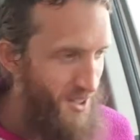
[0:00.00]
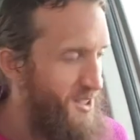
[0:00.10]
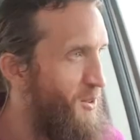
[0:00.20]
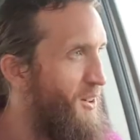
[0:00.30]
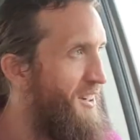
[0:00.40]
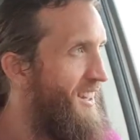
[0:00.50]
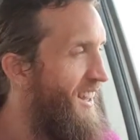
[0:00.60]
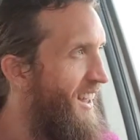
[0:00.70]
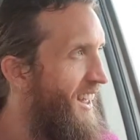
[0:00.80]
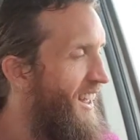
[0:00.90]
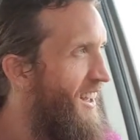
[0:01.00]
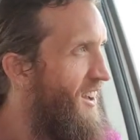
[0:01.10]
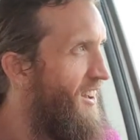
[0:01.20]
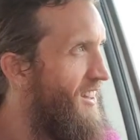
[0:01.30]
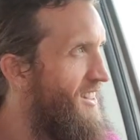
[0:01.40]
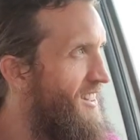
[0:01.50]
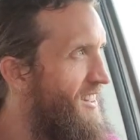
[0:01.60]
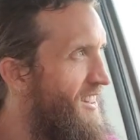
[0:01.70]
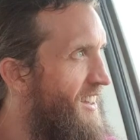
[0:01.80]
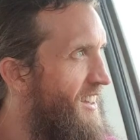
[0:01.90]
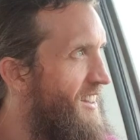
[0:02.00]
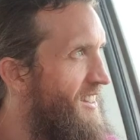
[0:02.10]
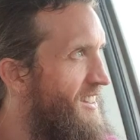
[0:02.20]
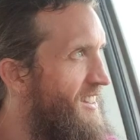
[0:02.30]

what's the word? Alt, alt,